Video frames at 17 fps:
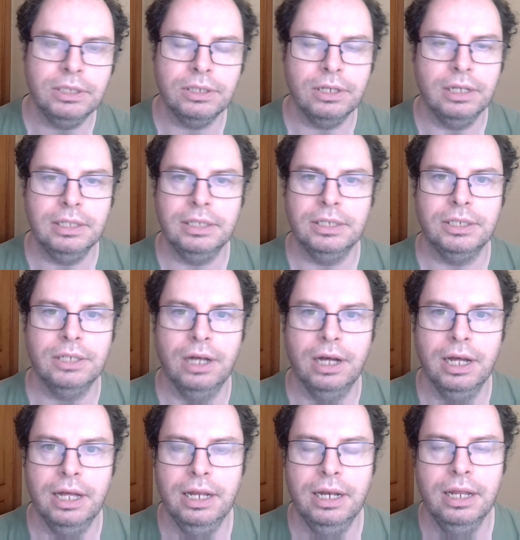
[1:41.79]
going side
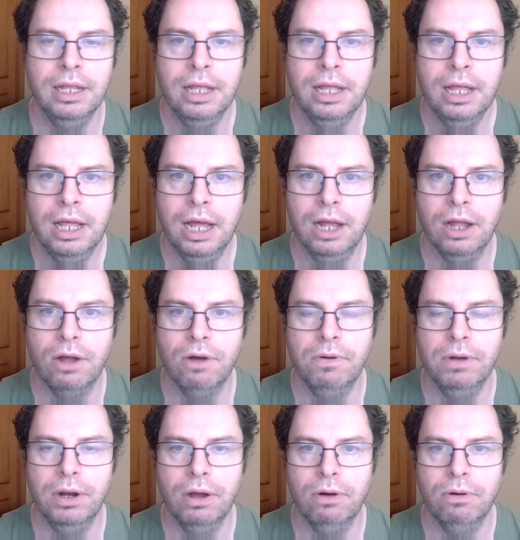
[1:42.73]
to side
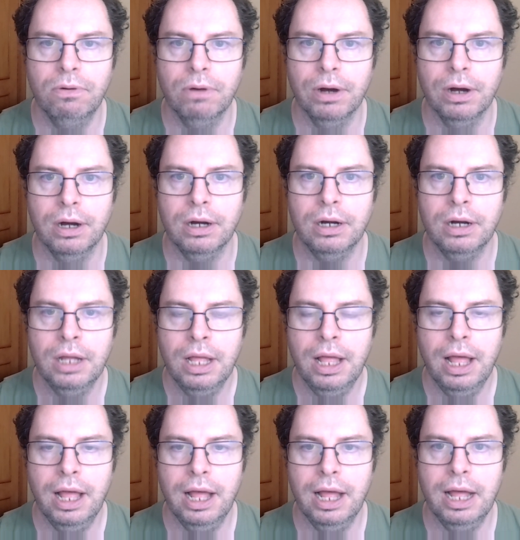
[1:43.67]
and going
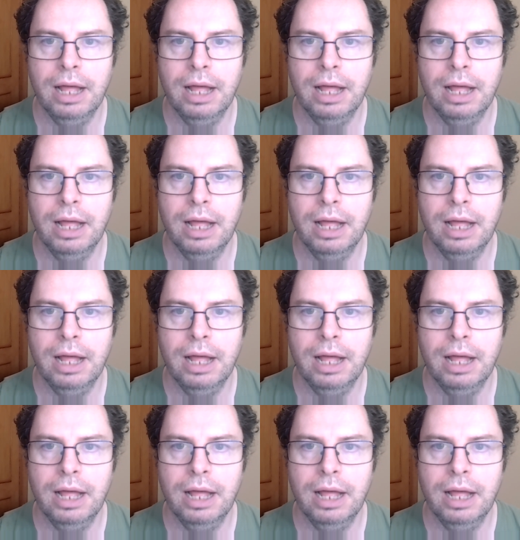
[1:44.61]
nowhere,